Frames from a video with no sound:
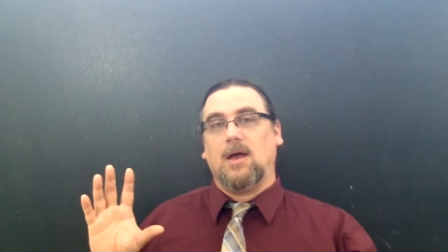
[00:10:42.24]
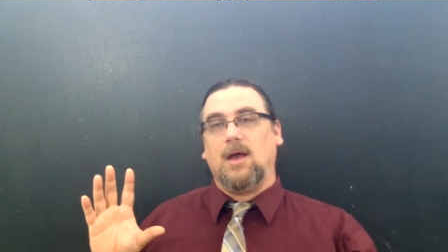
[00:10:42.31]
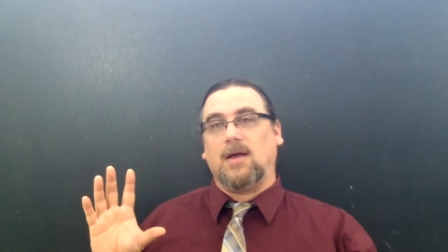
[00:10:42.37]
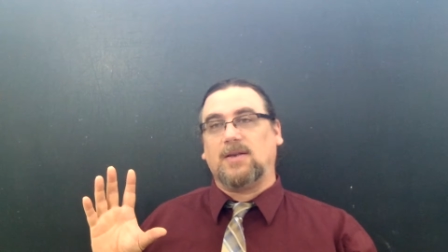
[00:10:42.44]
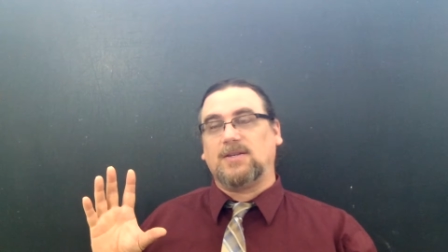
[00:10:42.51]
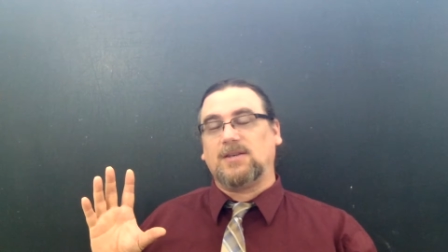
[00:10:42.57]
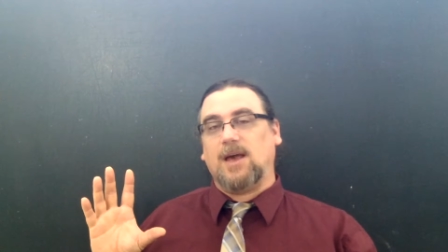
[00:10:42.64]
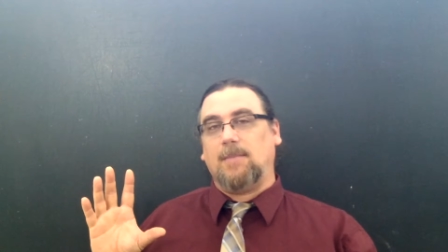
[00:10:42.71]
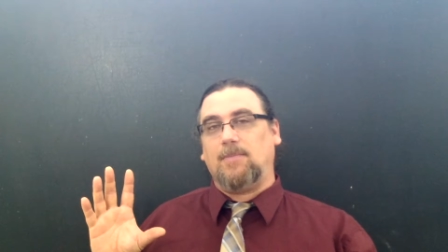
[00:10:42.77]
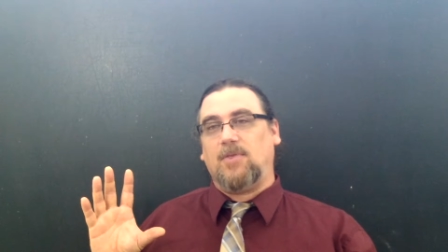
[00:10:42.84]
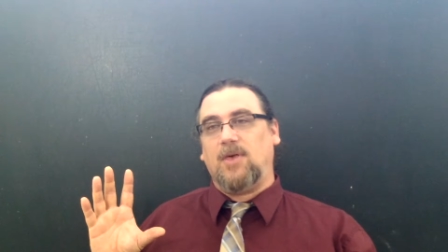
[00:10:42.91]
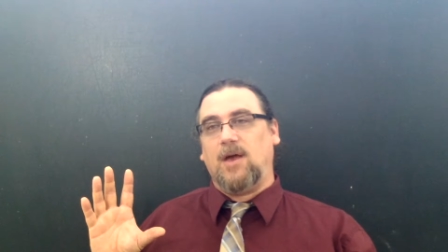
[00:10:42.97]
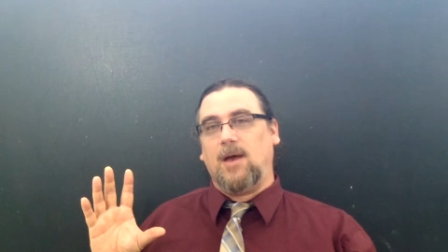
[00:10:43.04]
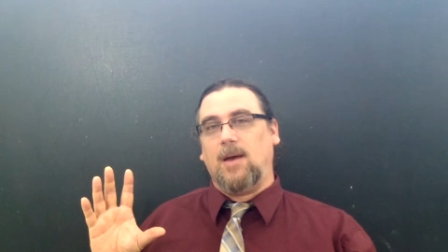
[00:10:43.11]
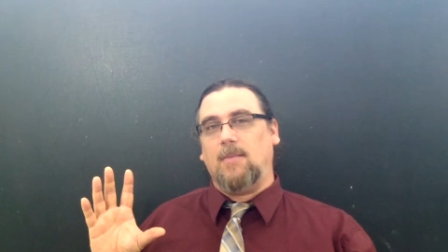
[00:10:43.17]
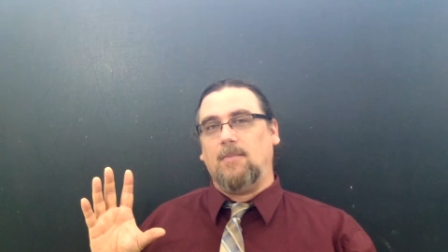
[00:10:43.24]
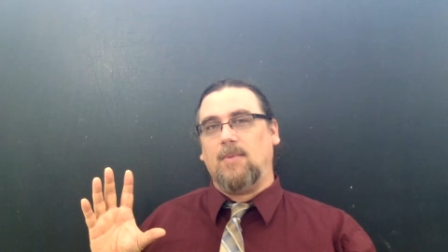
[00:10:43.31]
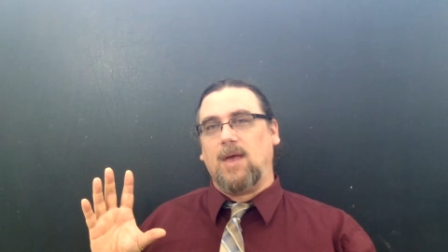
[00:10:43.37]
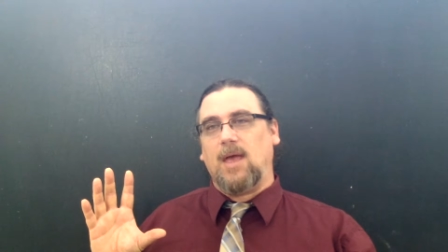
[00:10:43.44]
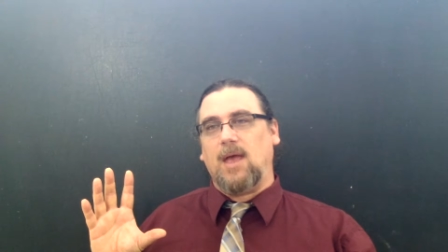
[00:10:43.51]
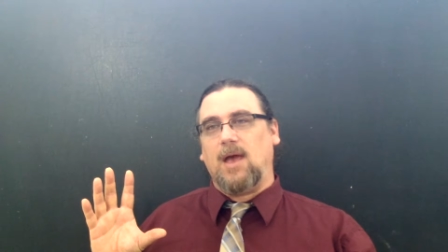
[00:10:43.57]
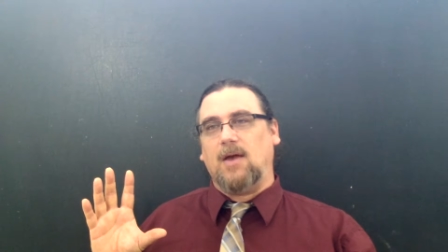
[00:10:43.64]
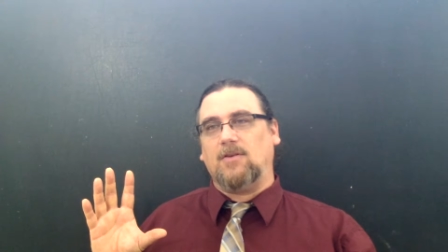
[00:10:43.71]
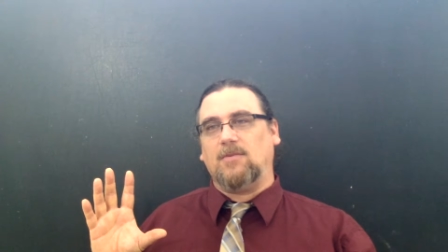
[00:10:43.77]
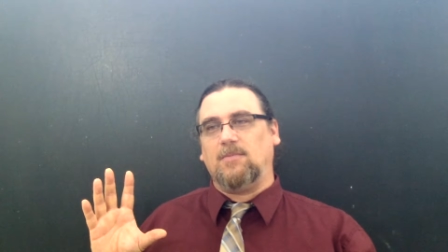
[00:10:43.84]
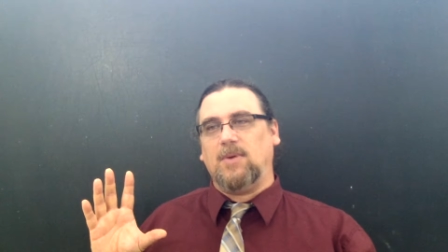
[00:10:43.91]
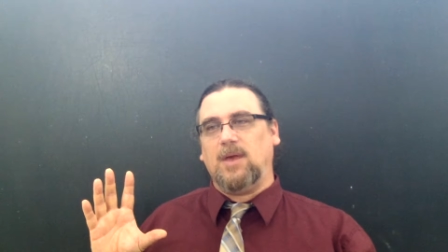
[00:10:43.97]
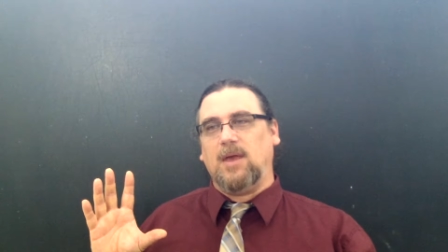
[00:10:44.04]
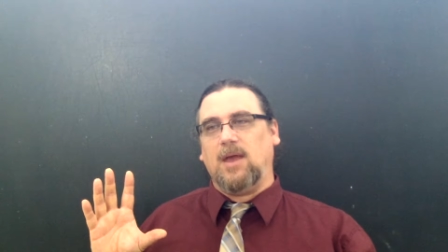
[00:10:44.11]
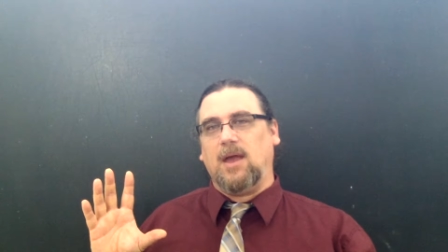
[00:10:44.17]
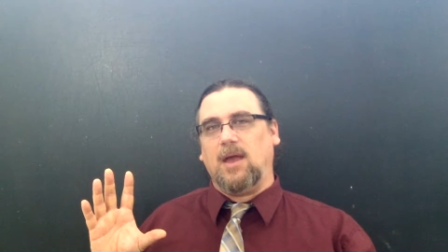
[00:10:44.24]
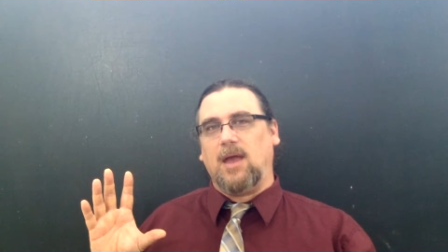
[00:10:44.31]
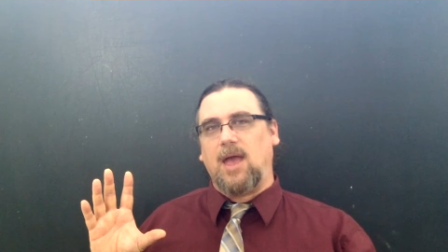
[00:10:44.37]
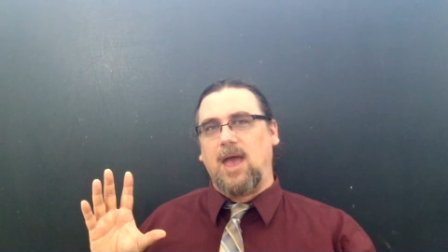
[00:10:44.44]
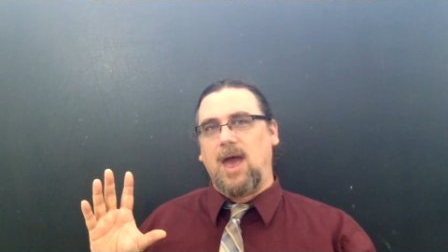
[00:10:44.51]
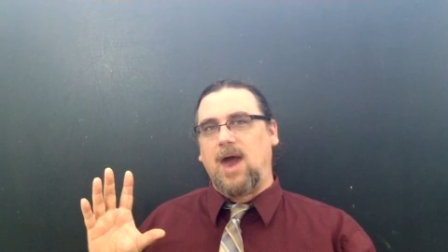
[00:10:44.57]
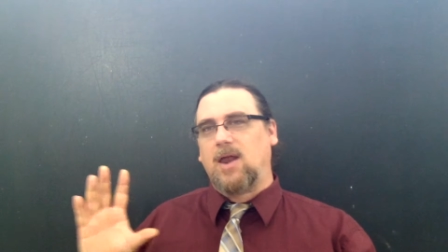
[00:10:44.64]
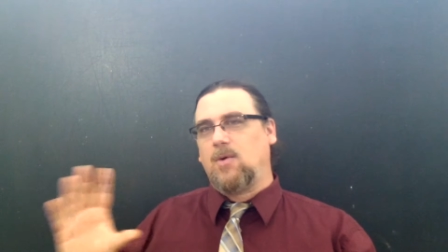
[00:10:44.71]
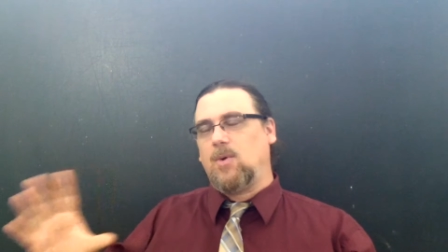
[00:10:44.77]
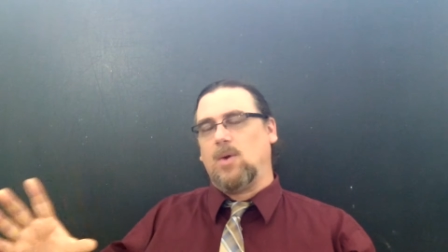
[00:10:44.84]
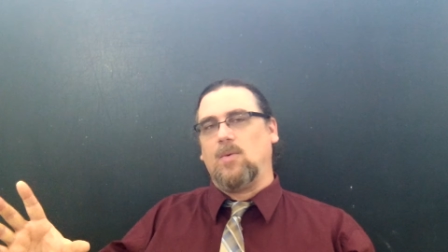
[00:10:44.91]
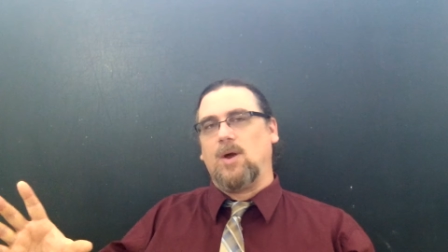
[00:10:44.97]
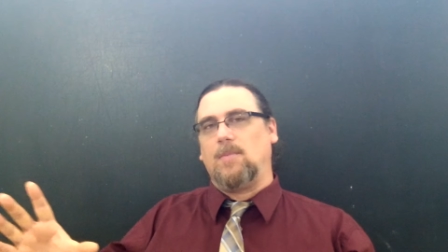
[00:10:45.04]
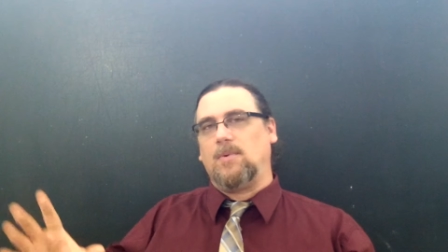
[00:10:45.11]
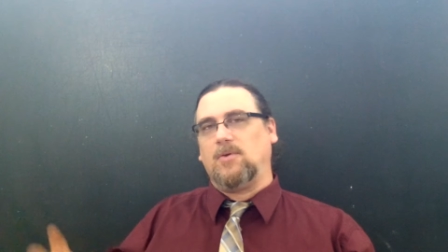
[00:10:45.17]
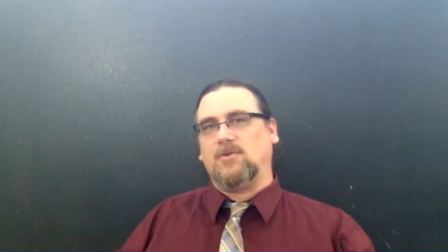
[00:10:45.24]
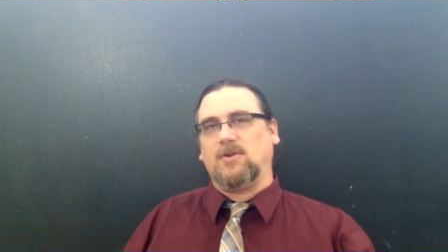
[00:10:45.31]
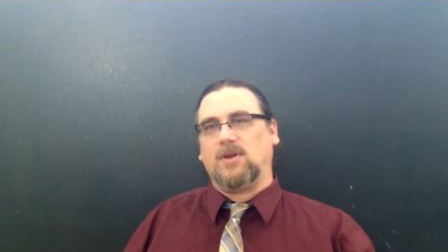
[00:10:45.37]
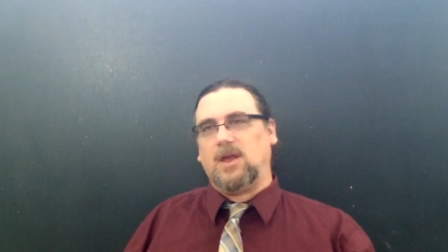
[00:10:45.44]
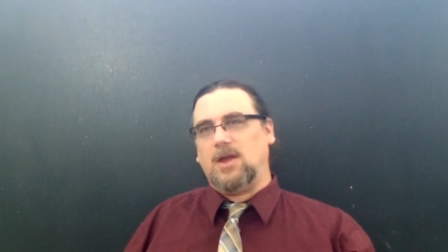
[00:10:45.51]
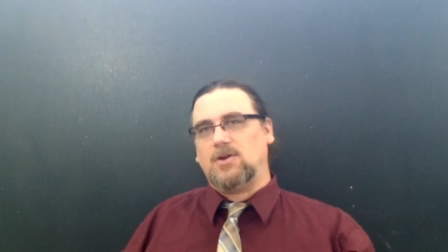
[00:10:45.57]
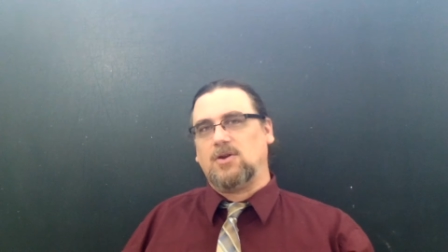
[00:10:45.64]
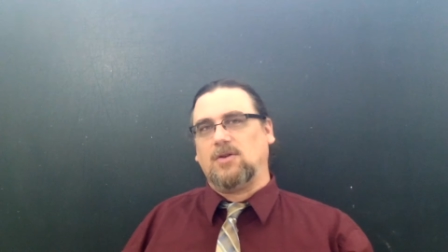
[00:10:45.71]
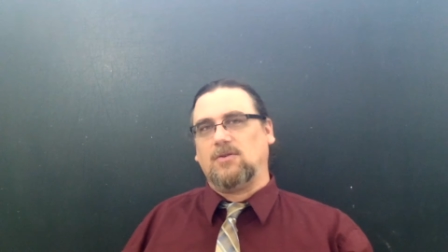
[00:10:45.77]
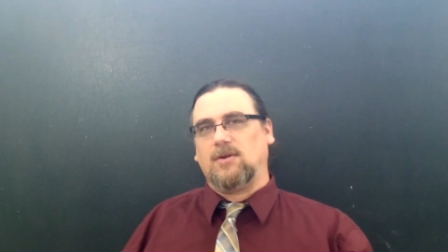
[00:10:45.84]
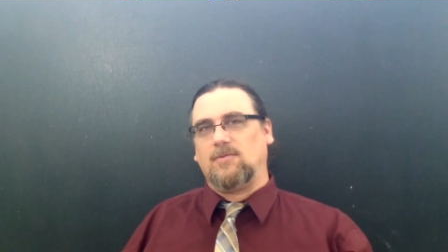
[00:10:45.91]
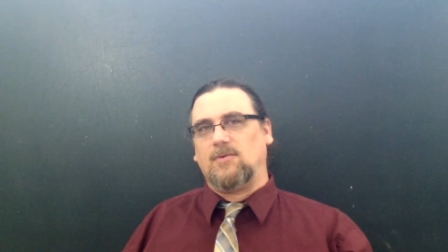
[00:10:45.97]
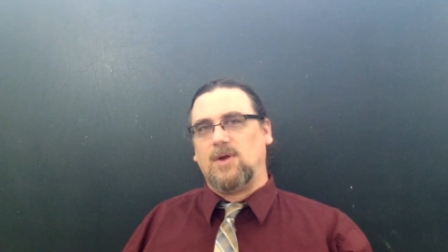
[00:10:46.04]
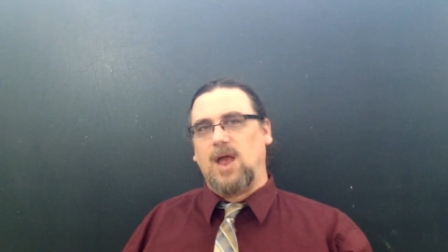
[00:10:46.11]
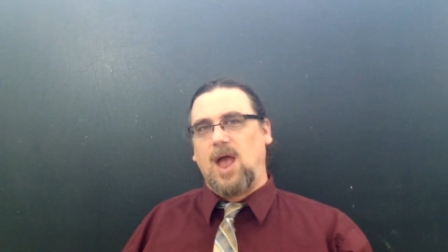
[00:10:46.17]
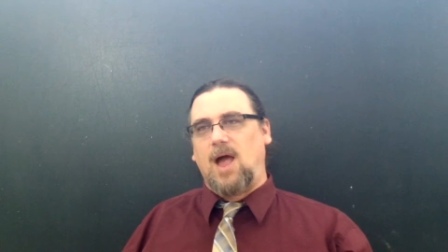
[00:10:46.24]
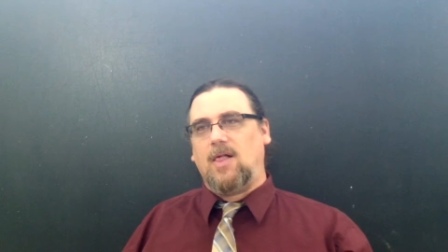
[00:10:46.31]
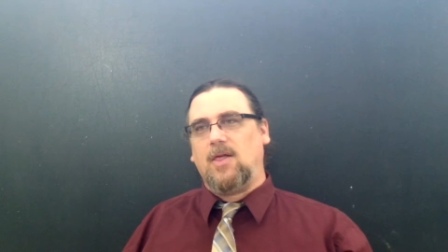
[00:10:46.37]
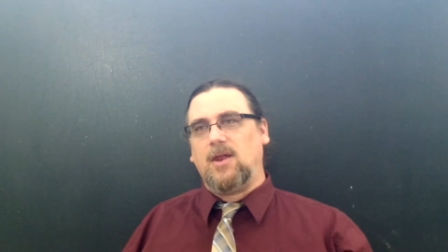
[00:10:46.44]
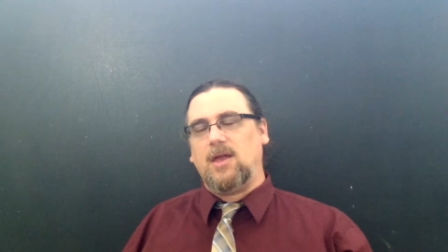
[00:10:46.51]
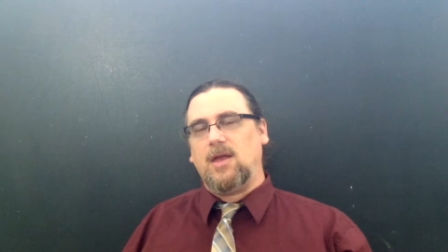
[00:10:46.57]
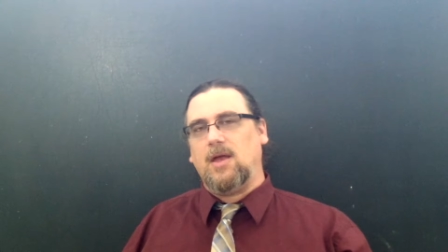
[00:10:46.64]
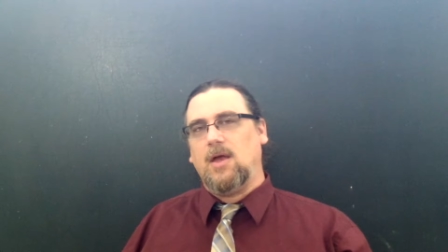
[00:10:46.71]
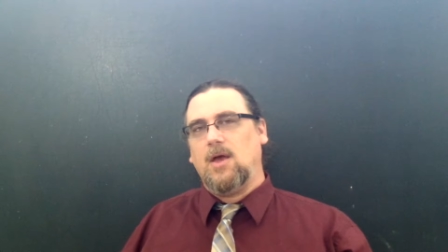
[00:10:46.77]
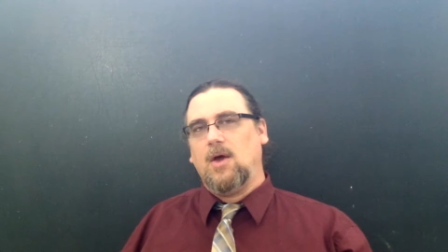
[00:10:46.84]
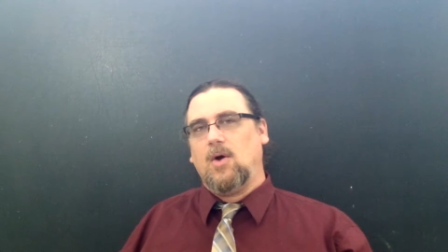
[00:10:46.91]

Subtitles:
accept them as being adequate representations of reality,